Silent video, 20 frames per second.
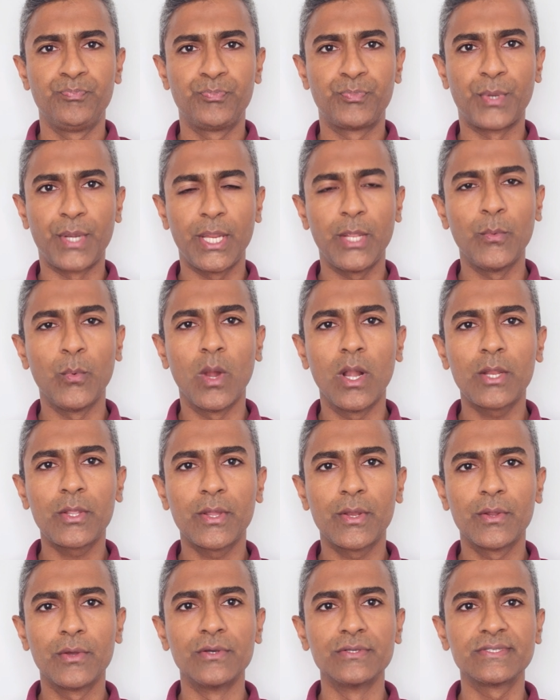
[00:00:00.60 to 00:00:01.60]
Three
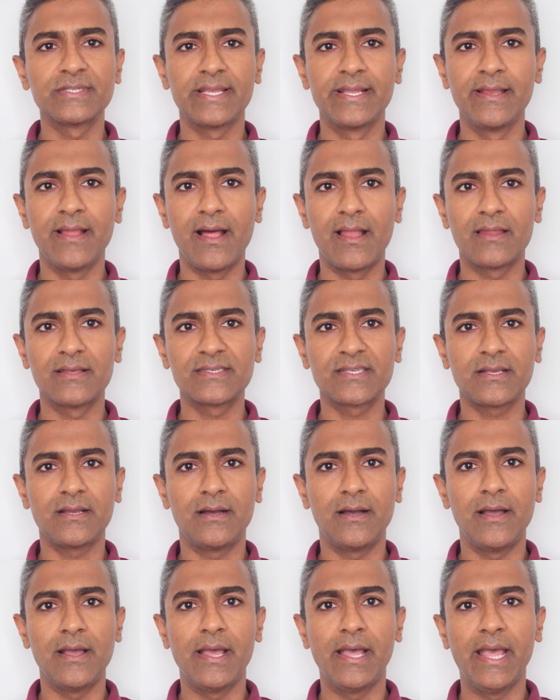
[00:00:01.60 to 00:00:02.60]
volcanoes in
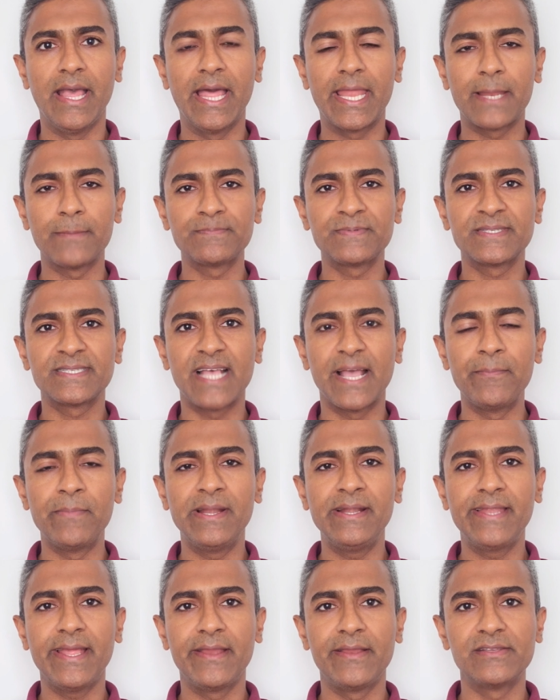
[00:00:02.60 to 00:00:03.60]
Alaska erupt
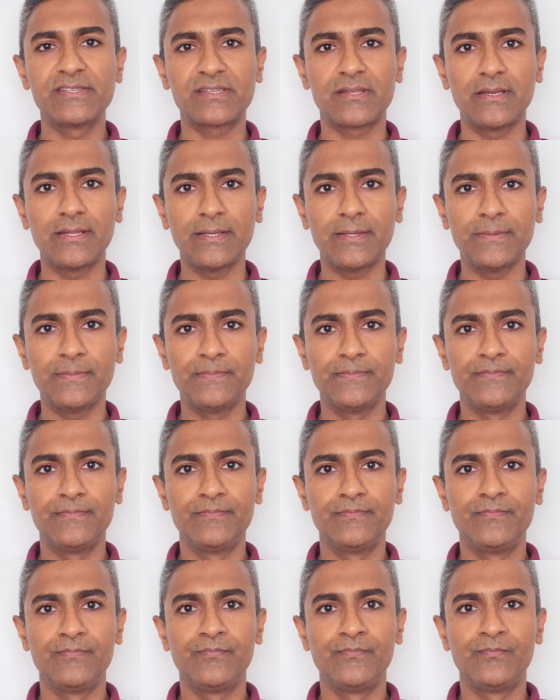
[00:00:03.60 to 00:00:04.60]
simultaneously.
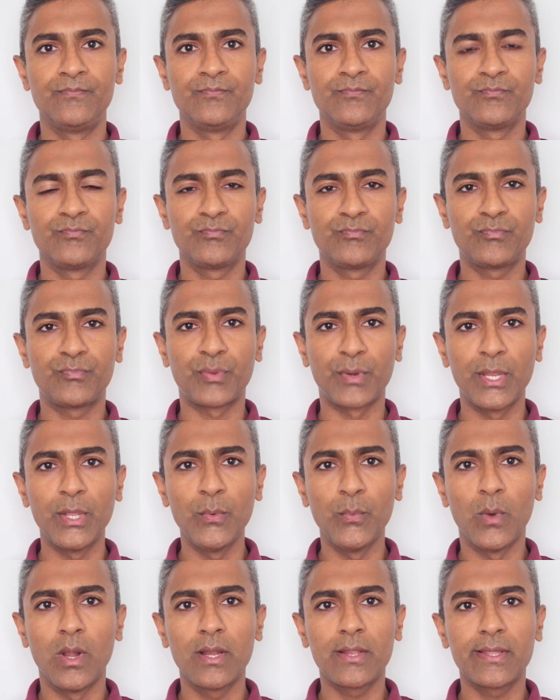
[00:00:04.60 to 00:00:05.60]
Three
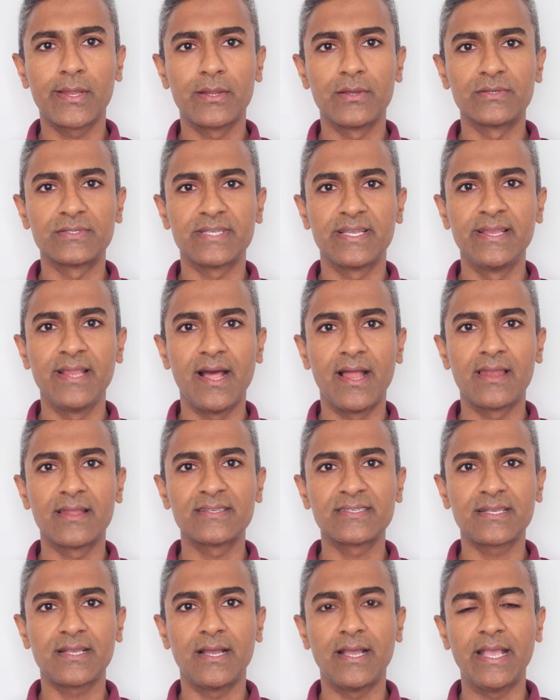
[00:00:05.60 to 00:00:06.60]
volcanoes in
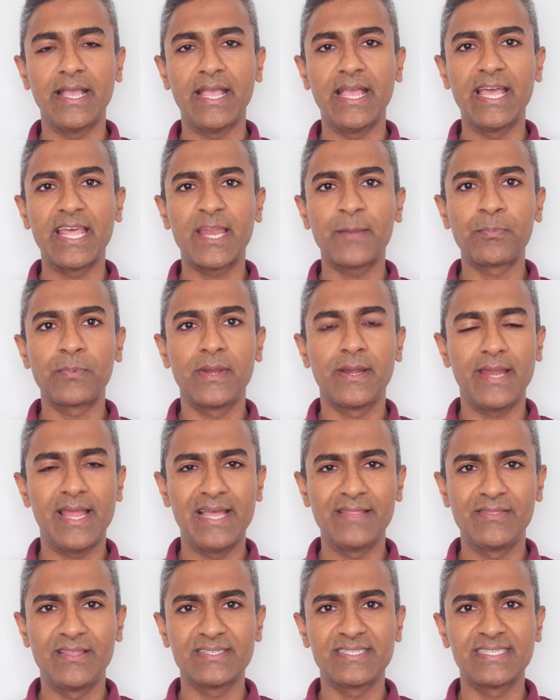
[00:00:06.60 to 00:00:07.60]
Alaska erupted
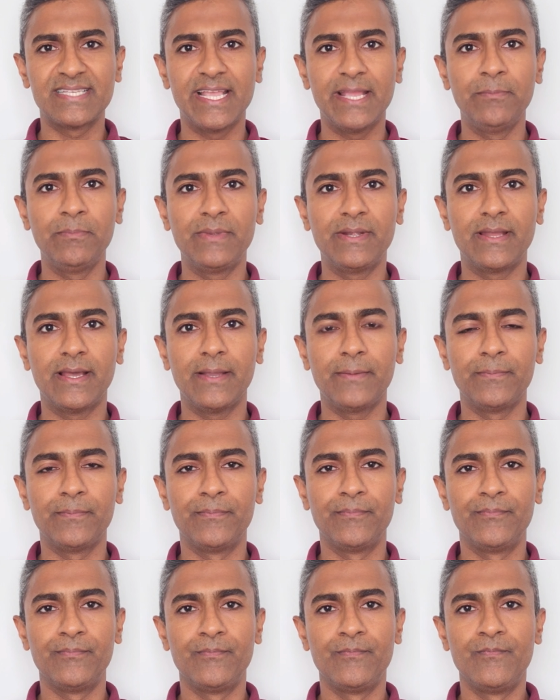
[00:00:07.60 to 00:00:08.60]
at the same time.
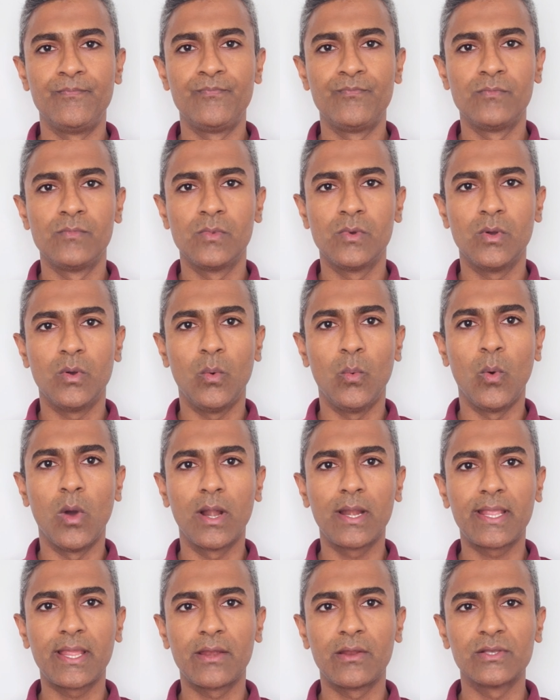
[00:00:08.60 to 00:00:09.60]

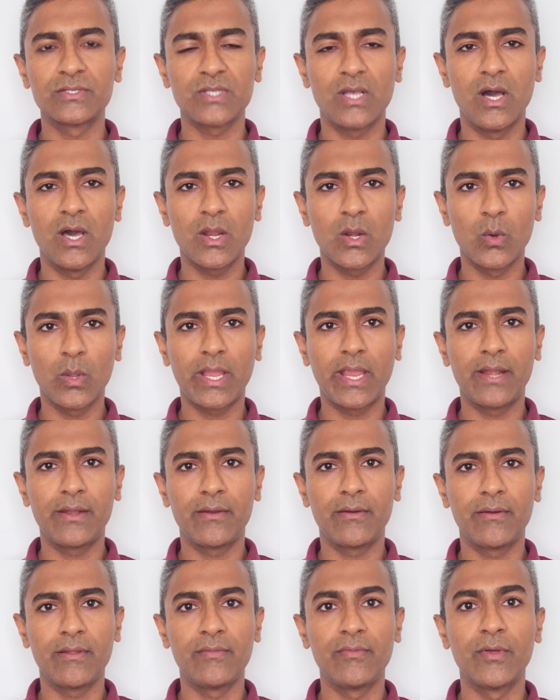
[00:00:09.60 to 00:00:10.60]
Volcanoes are
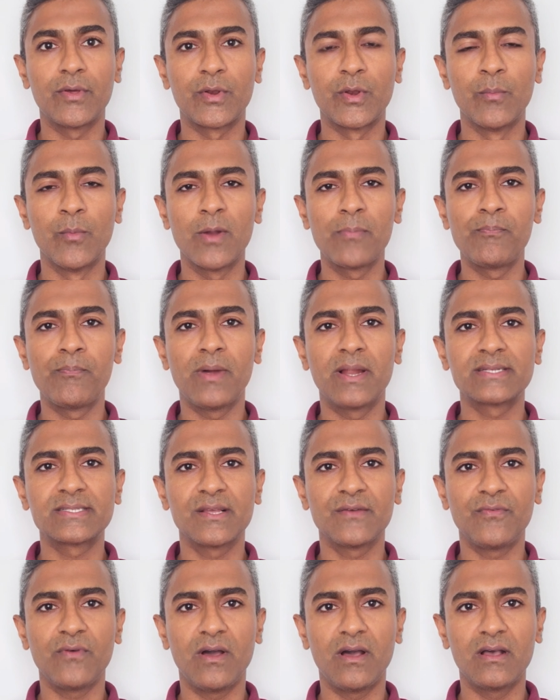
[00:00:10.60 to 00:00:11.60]
located in the remote parts
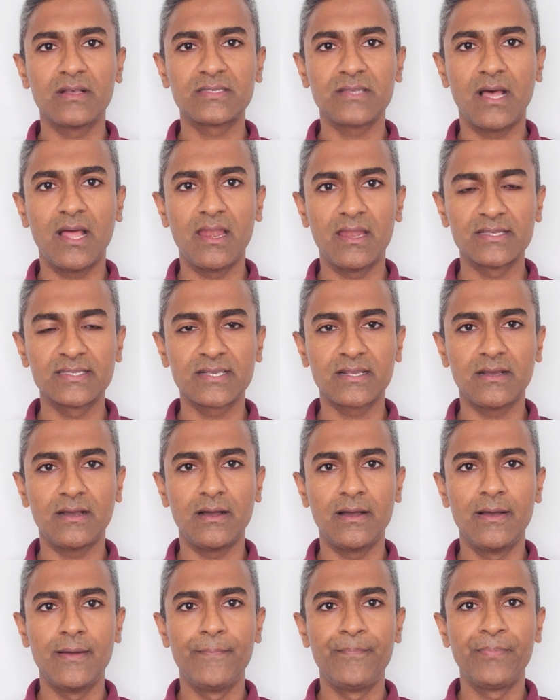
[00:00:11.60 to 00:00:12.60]
of
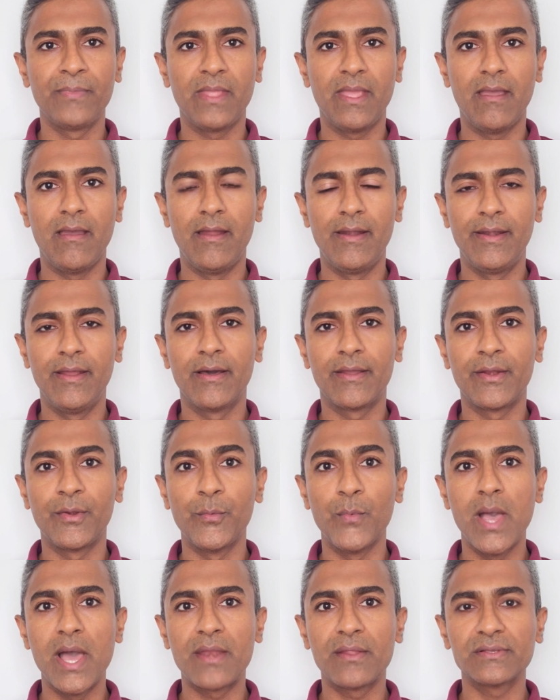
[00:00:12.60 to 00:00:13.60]
Alaska and are
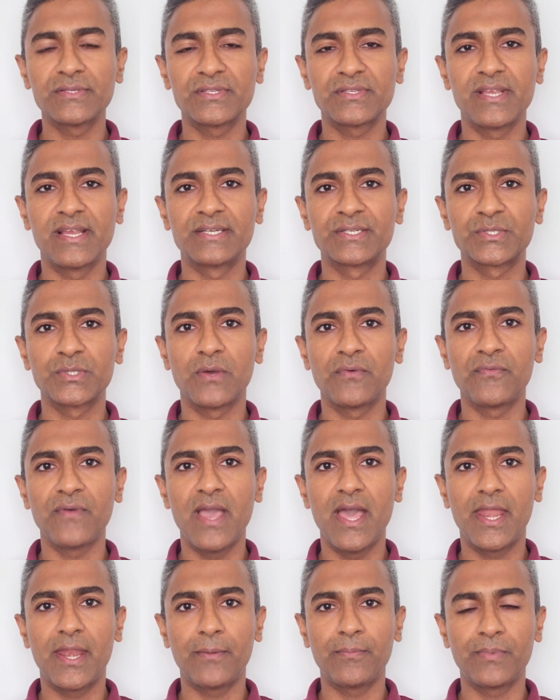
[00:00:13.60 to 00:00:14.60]
in various states of
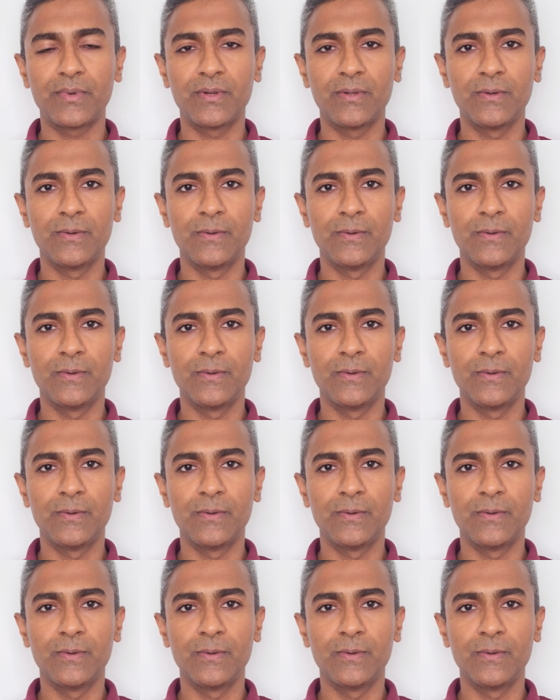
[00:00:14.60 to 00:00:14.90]
erupt.